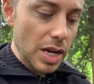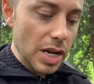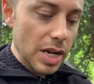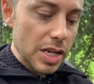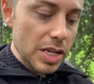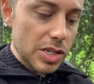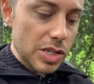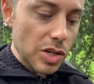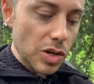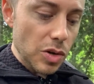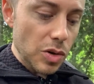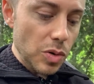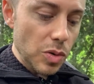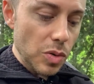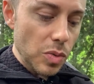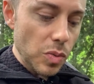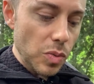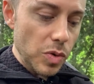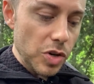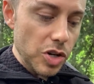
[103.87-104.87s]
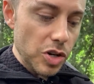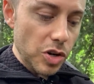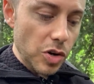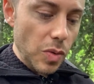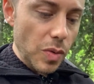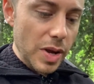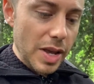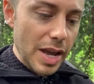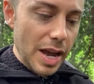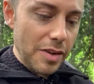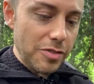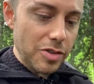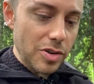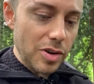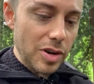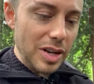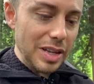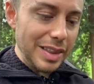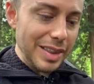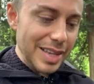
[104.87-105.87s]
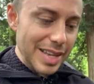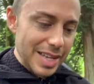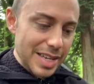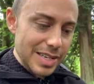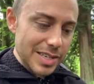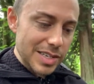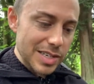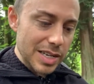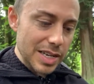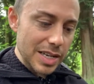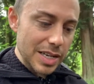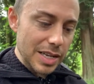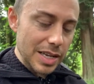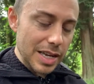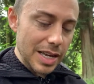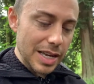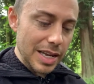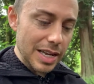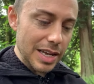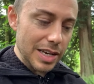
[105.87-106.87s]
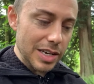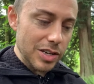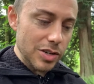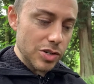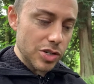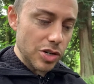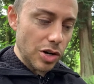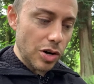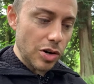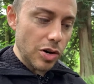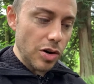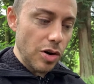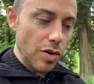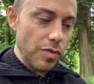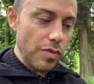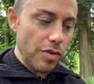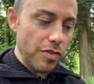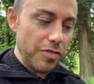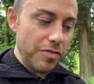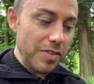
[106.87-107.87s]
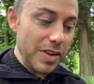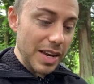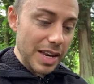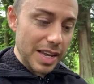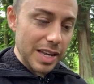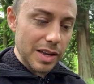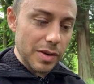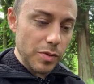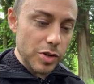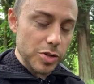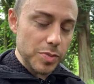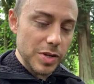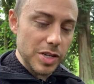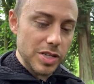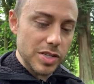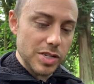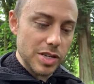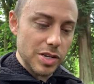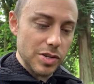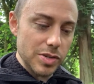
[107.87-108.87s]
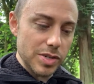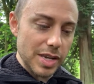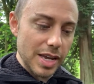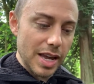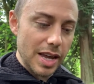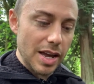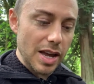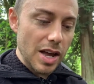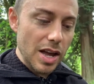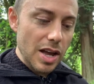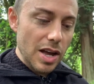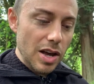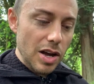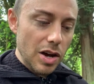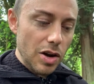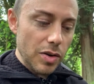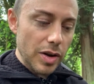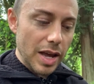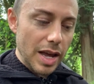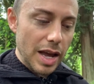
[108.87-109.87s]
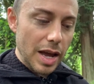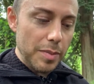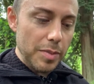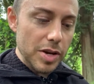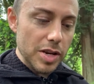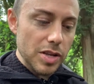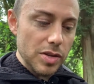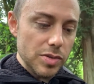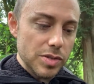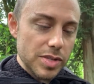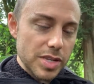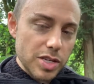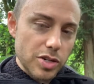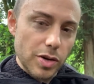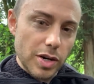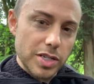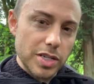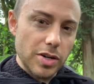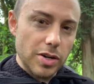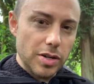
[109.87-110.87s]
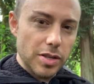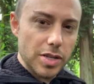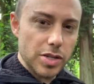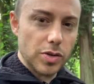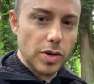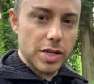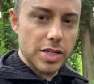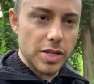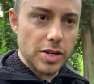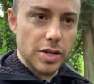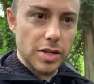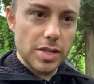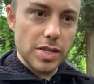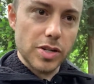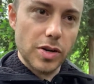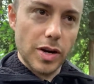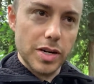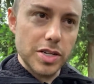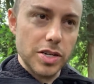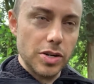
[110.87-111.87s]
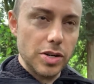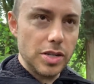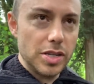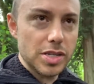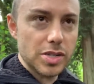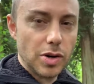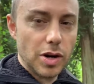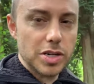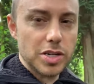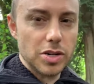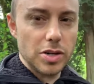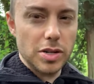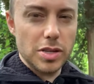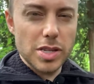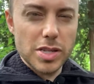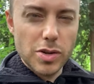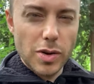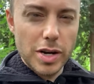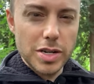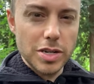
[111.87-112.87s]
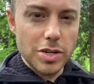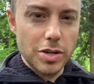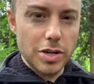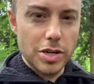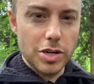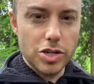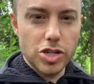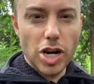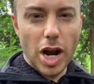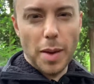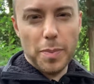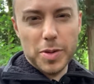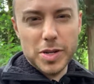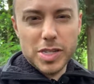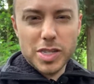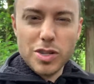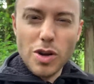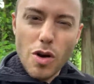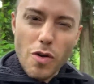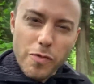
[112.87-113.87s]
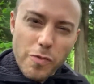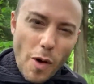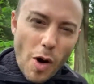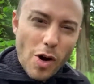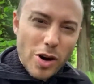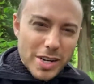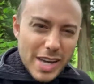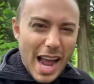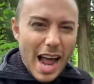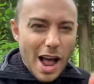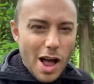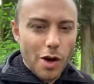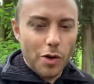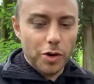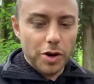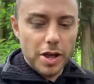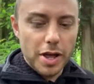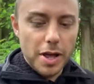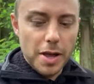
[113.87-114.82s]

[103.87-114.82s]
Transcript: So when you're going after a list and you start overfitting, which means that you say, okay, I'm going to use this criteria and this criteria and this criteria and this criteria and this criteria, and you chop it so far down